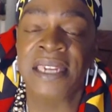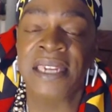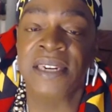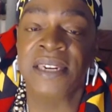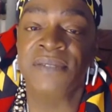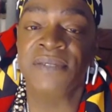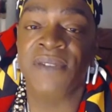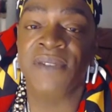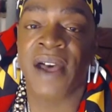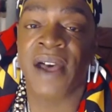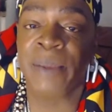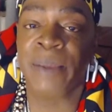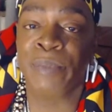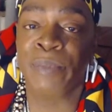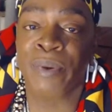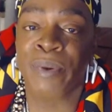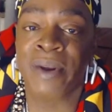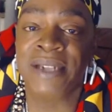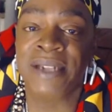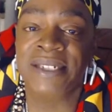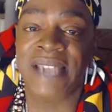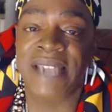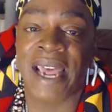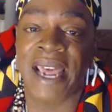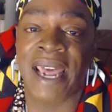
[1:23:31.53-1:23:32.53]

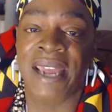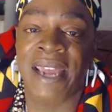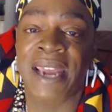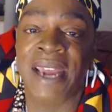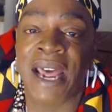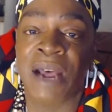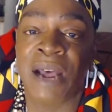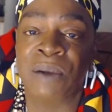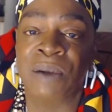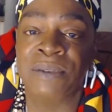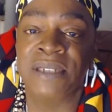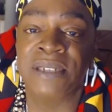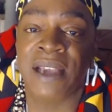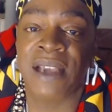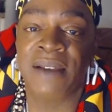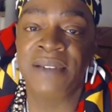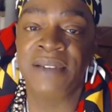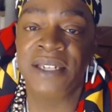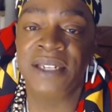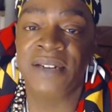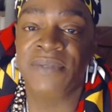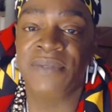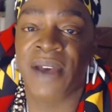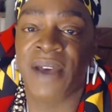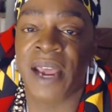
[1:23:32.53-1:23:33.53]
DivinePrince at
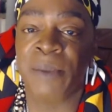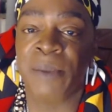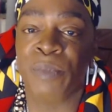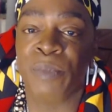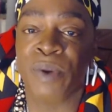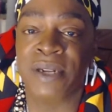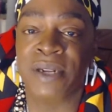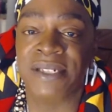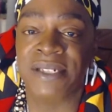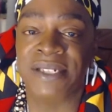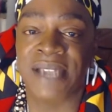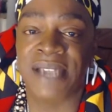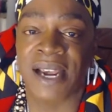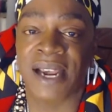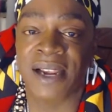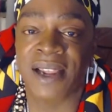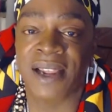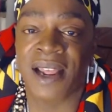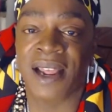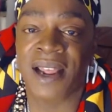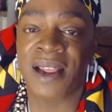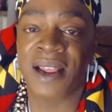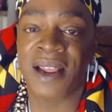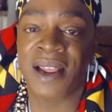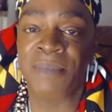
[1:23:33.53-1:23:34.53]

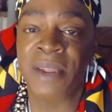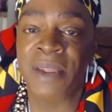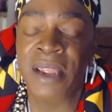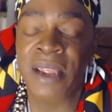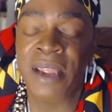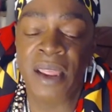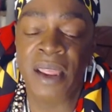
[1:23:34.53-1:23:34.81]
houseofthedivineprince.com.